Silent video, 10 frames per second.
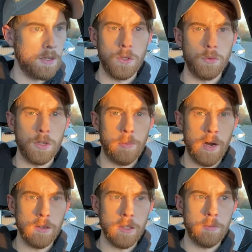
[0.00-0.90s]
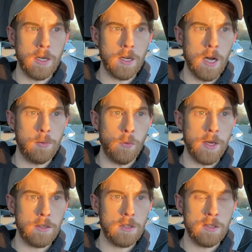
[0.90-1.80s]
which will apparently be in a couple
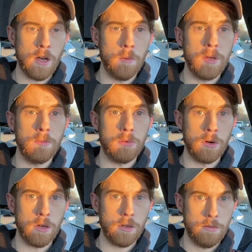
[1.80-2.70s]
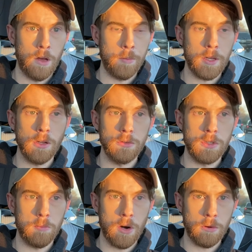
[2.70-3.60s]
weeks, because I'll be broke. I'll be close
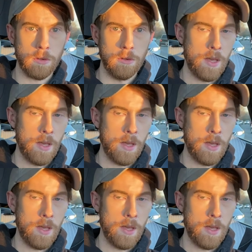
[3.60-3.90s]
to broke.